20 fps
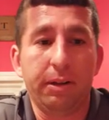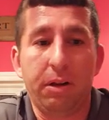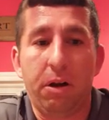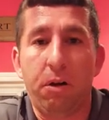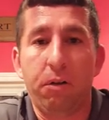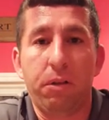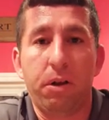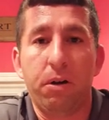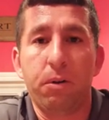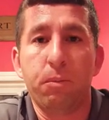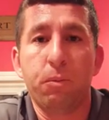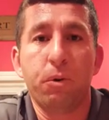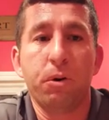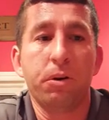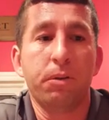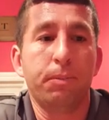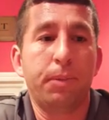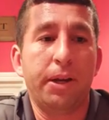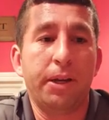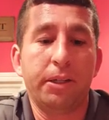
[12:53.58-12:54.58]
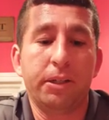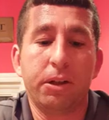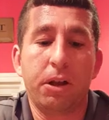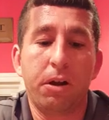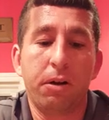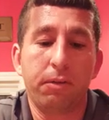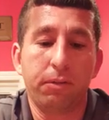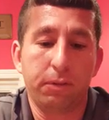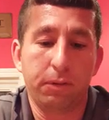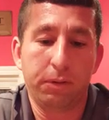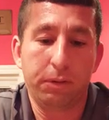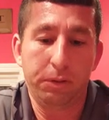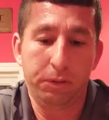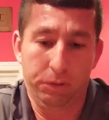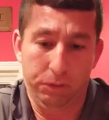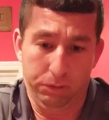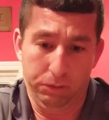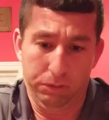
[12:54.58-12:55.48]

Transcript: all the homework pays off, so I'll